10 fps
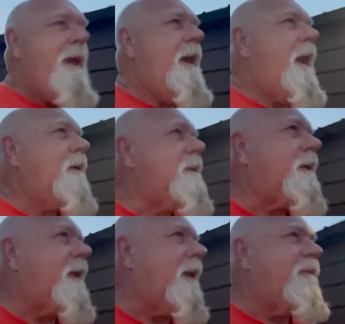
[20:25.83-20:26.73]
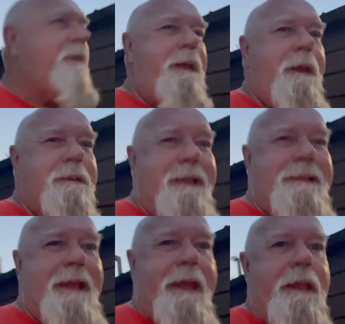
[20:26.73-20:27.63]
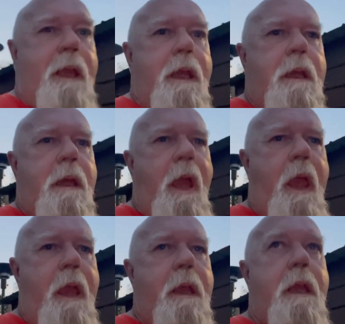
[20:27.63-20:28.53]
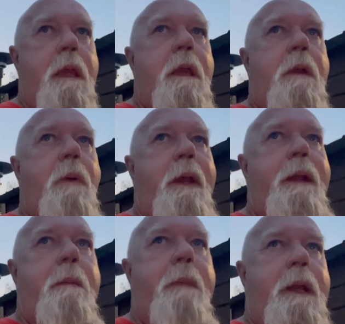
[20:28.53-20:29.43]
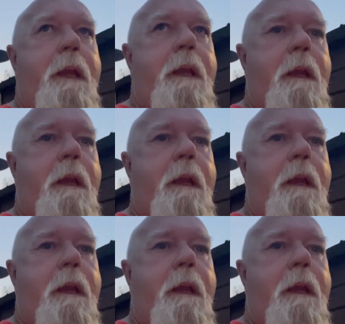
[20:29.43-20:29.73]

I was looking at the videos and I was like, hey, wait a minute.